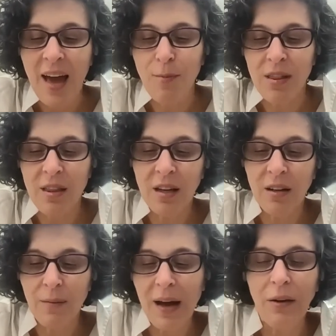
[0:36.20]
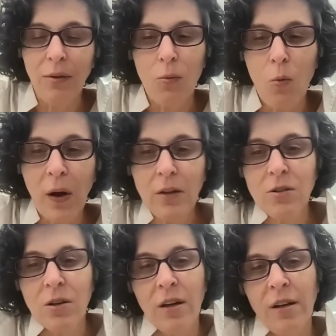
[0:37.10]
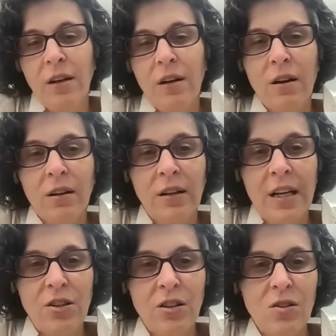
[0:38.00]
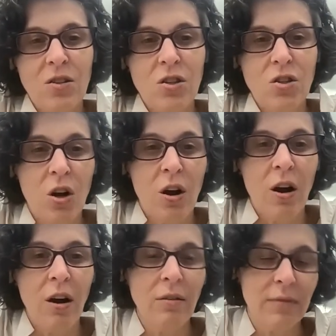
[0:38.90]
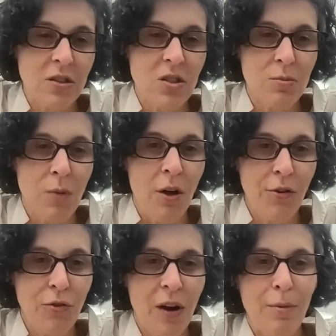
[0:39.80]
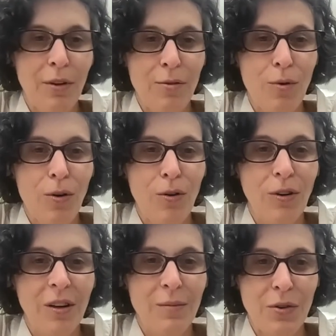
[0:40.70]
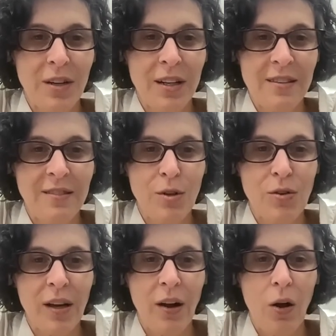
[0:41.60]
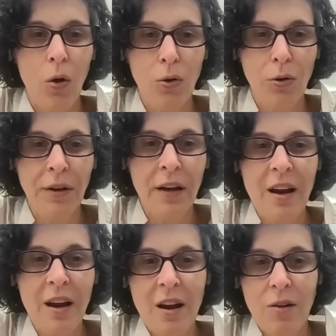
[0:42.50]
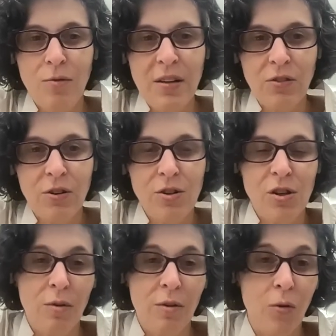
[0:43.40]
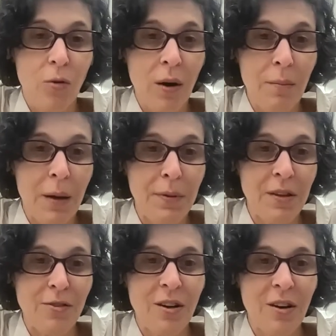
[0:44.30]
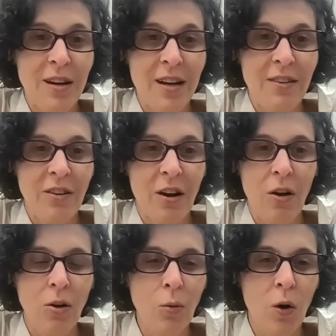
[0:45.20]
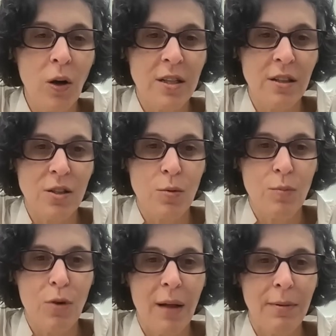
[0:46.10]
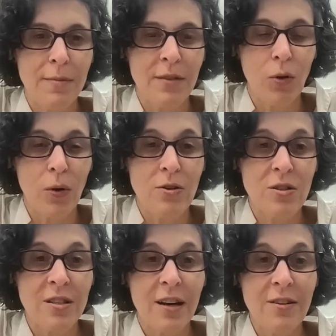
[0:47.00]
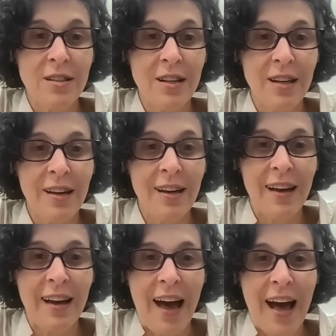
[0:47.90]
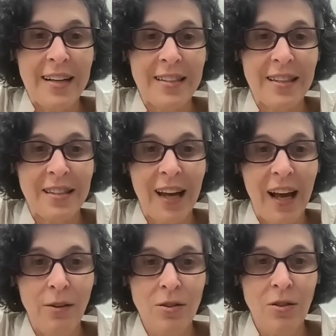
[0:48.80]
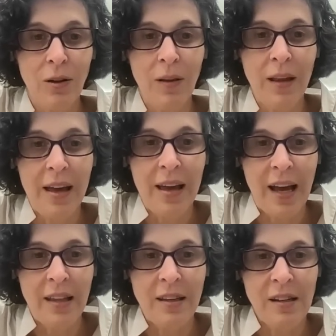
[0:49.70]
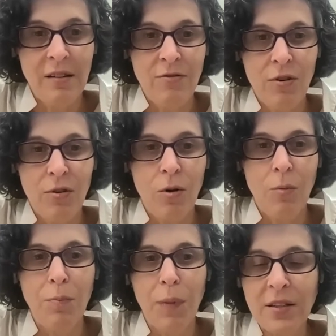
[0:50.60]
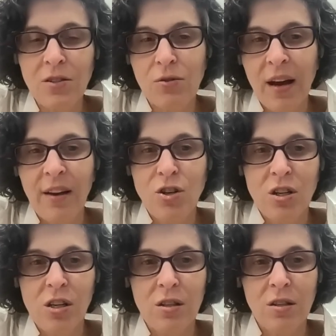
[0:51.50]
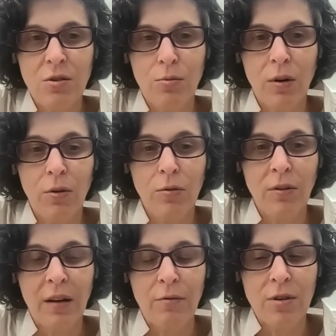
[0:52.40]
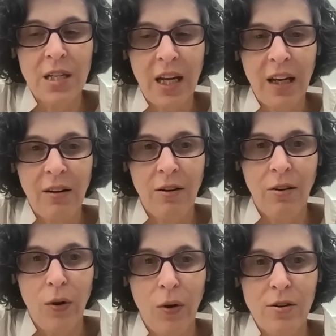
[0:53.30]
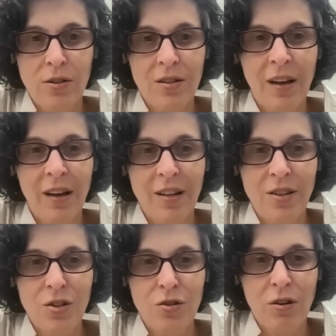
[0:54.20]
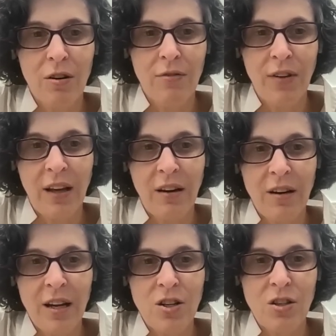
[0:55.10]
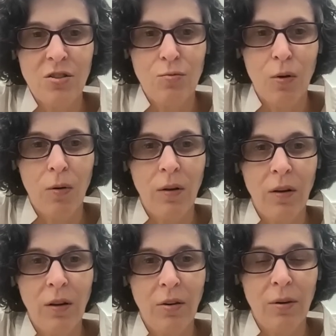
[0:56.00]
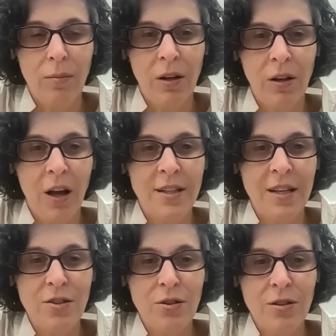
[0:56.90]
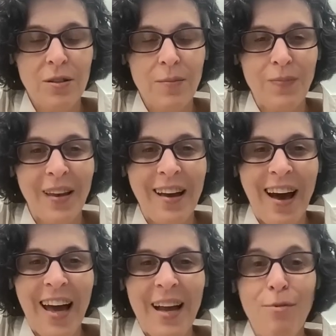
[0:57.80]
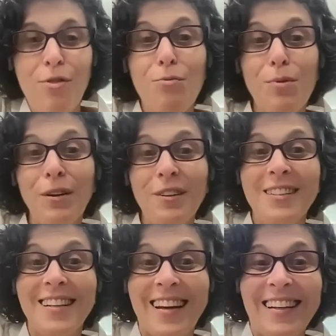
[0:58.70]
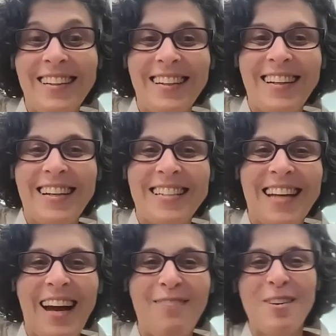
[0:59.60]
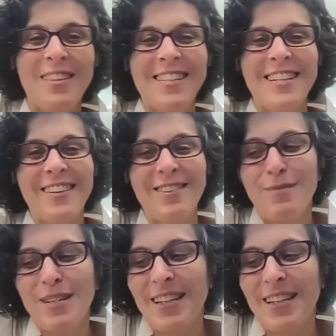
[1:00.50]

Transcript: And we think about what goes on in our nation's small tribal and rural communities. We try to hold research and reform up in those areas, and our own work deals with problems of lawyer scarcity, access to counsel, and the need for robust strategies to recruit and retain lawyers to serve in our nation's rural criminal law deserts. I am thrilled today to have with us Dr.